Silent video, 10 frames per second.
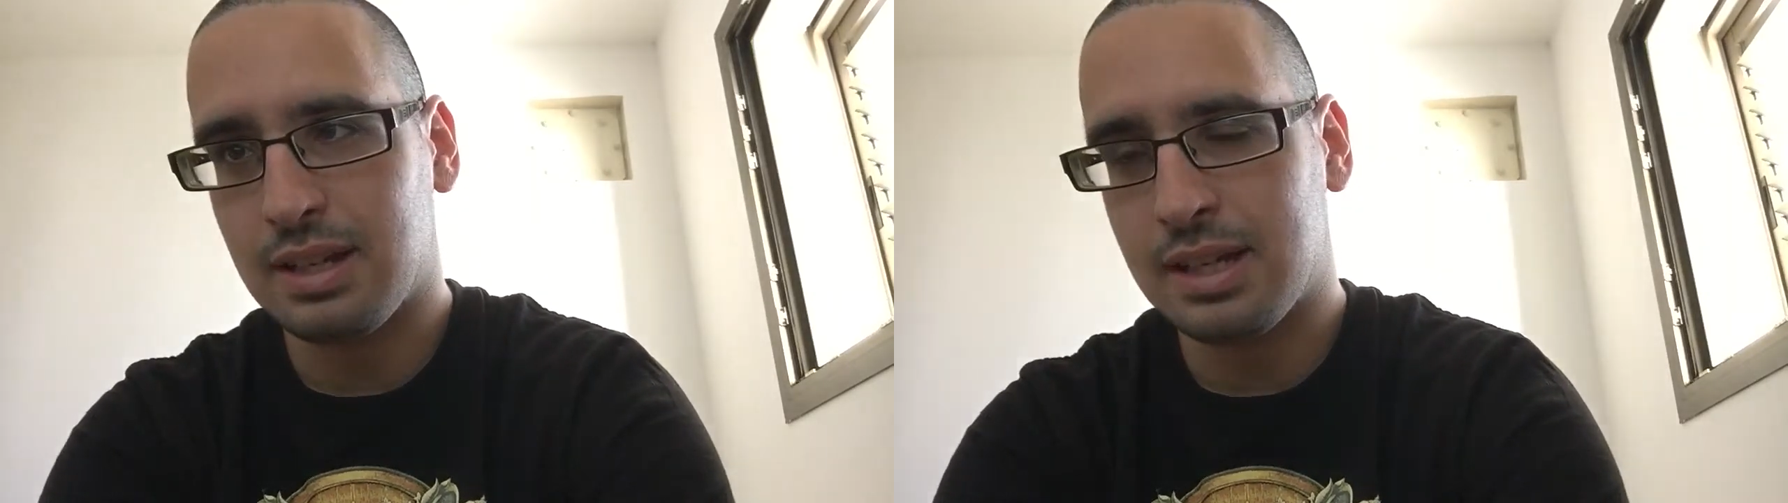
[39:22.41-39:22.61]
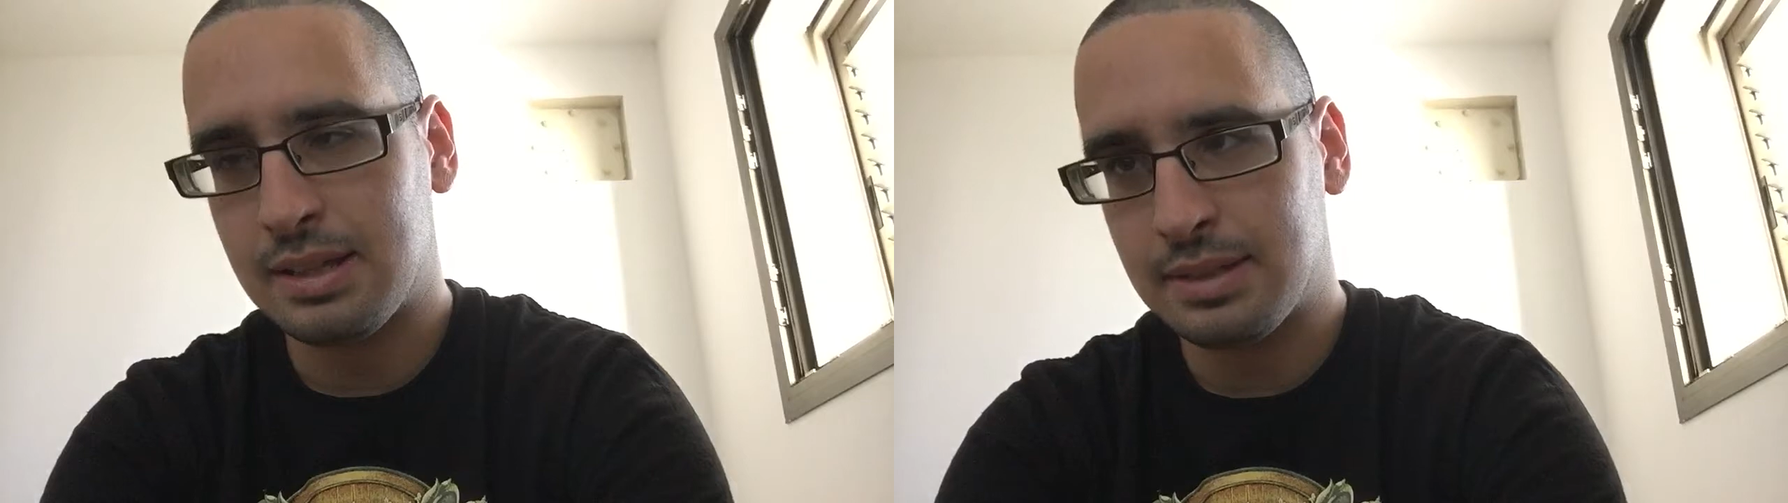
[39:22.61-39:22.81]

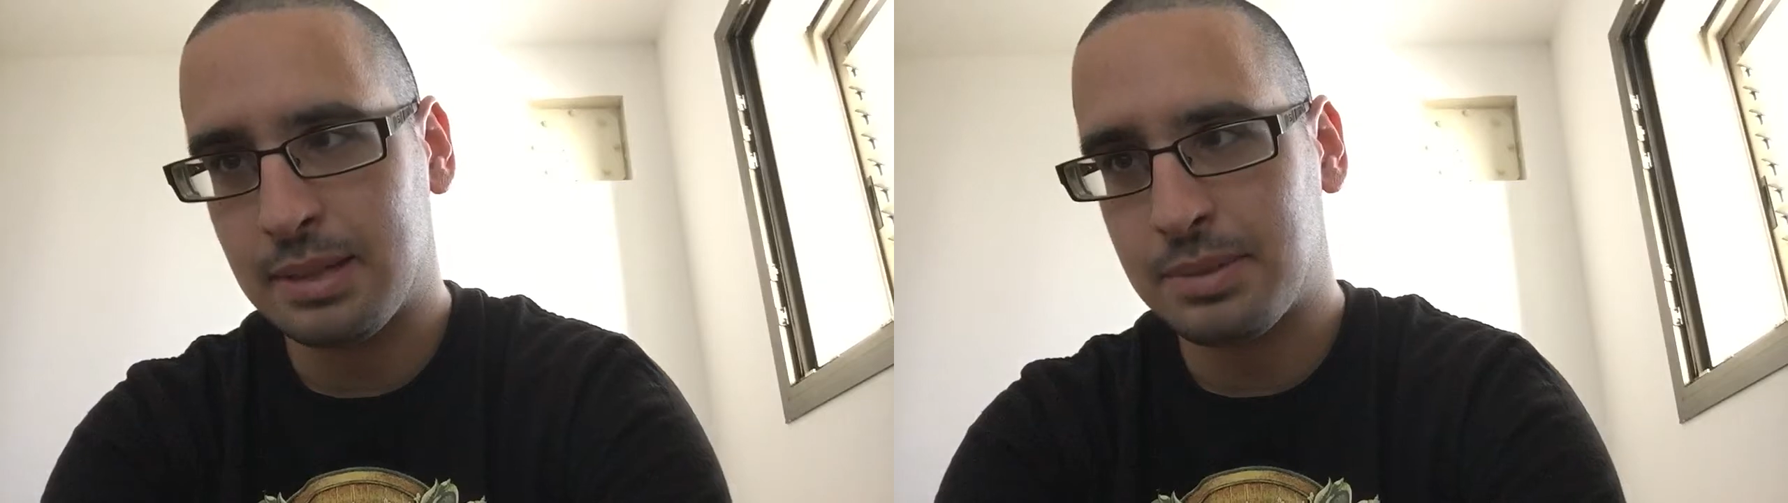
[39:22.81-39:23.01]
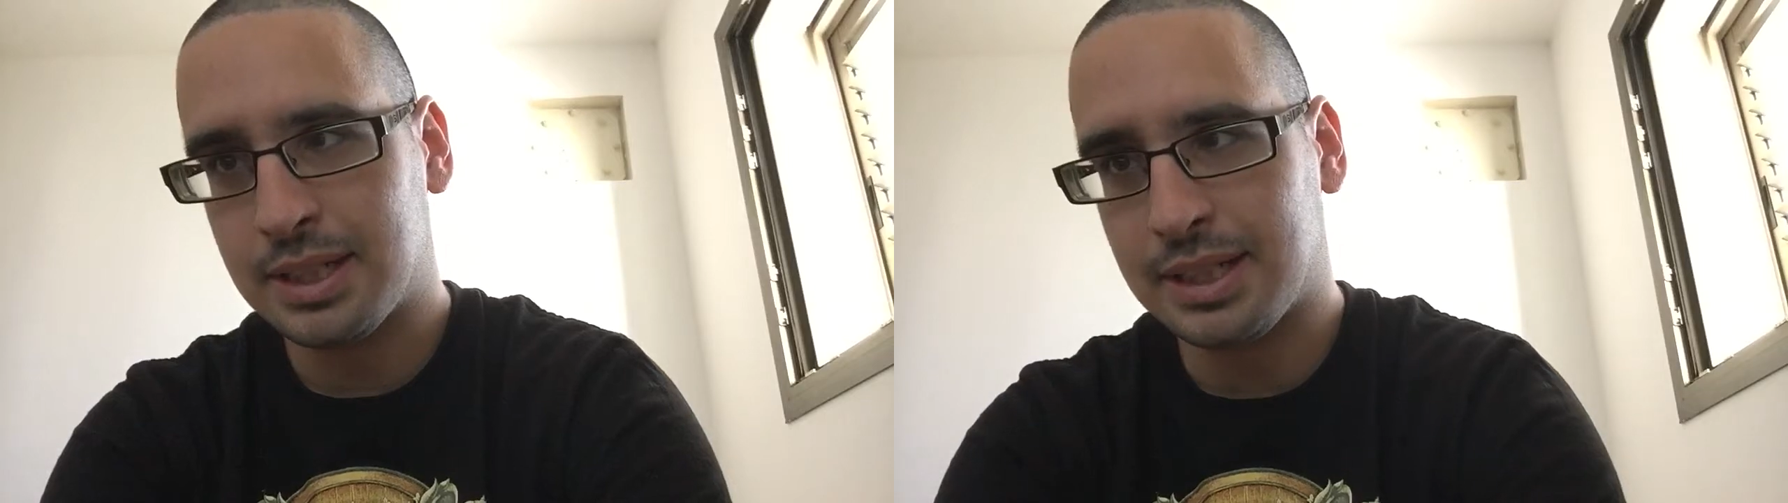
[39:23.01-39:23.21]
uh,
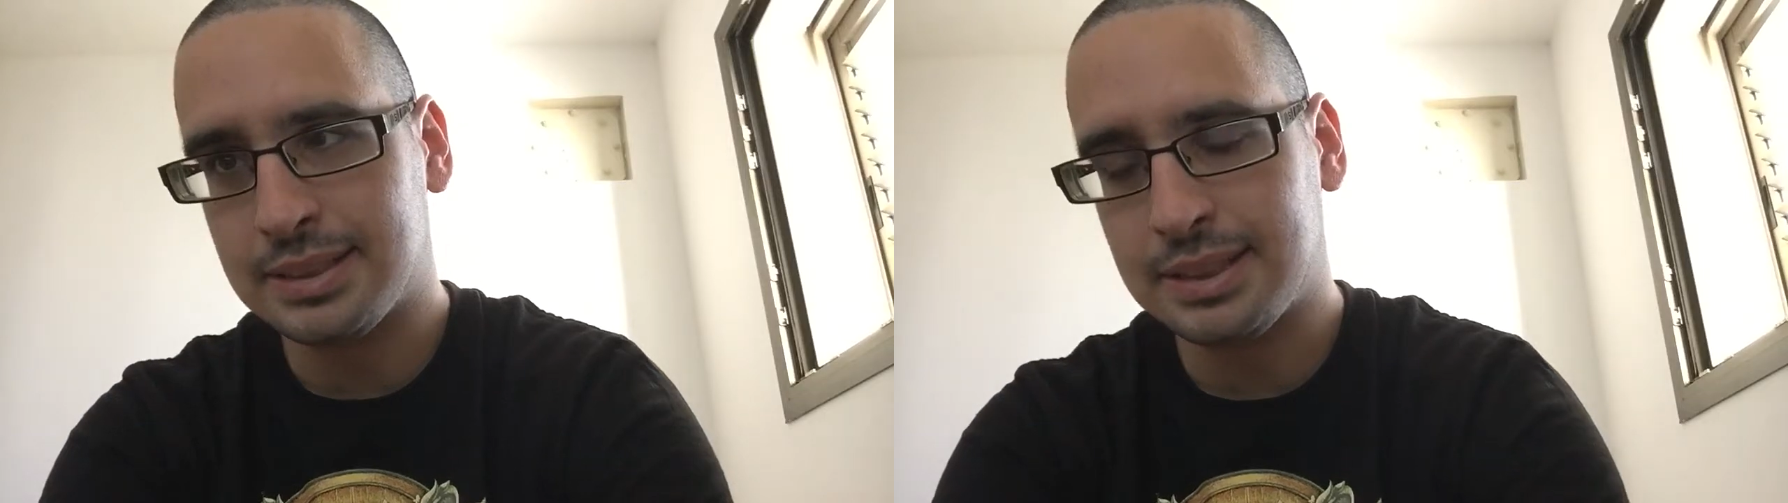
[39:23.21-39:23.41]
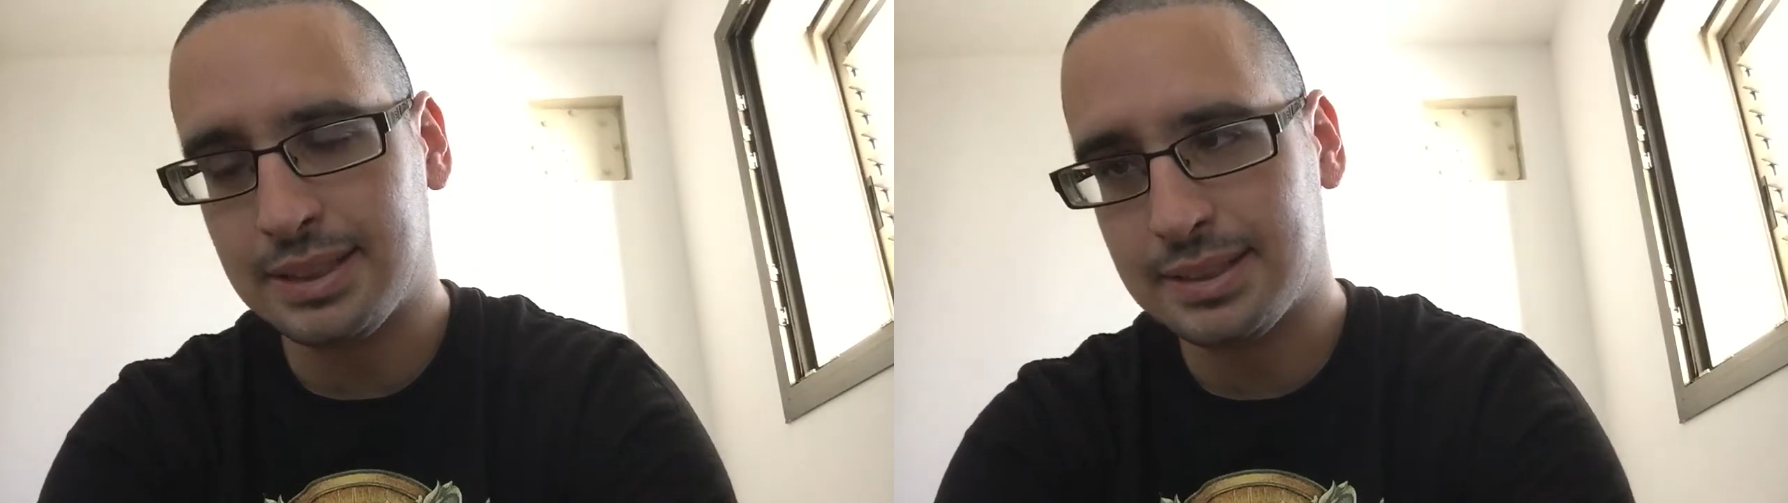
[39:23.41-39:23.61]
debt
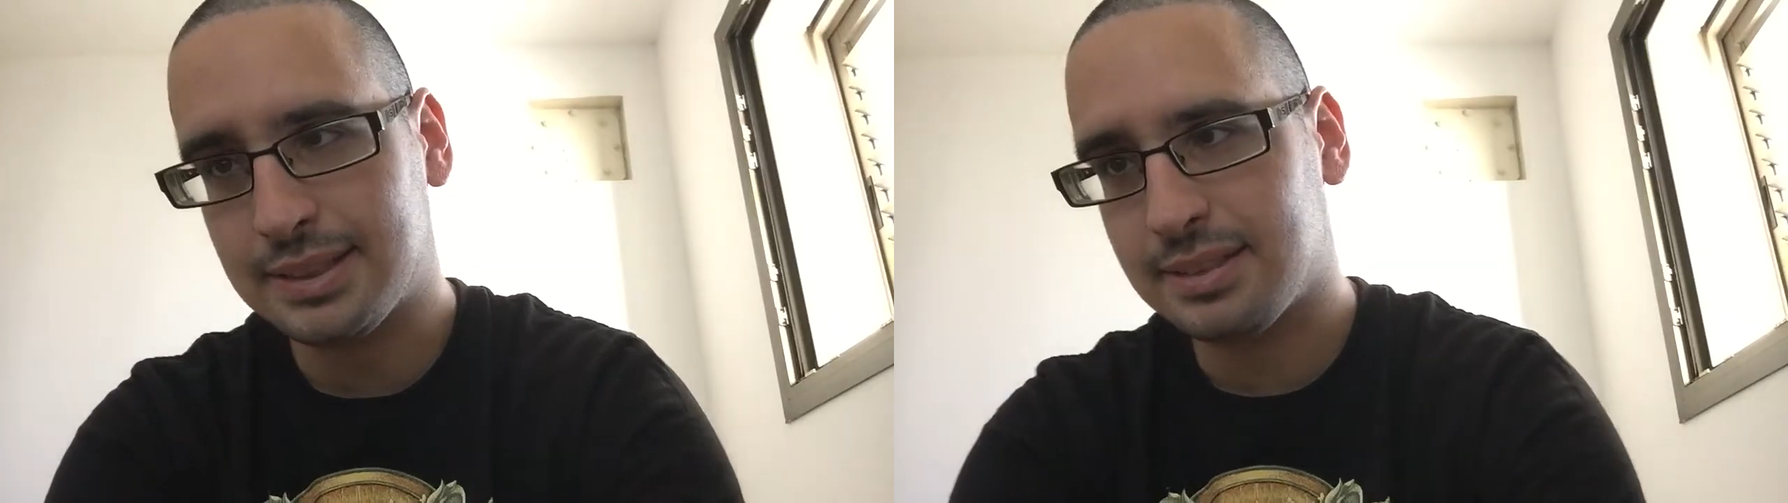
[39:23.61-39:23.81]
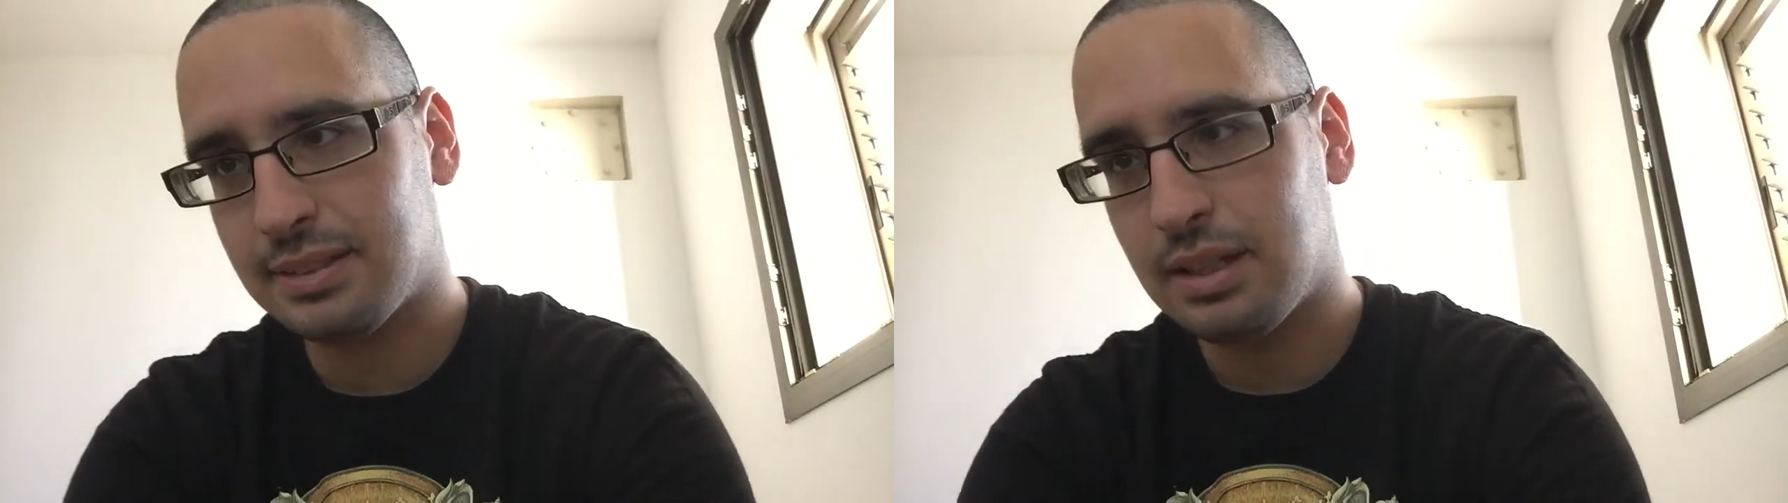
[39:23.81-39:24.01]
crisis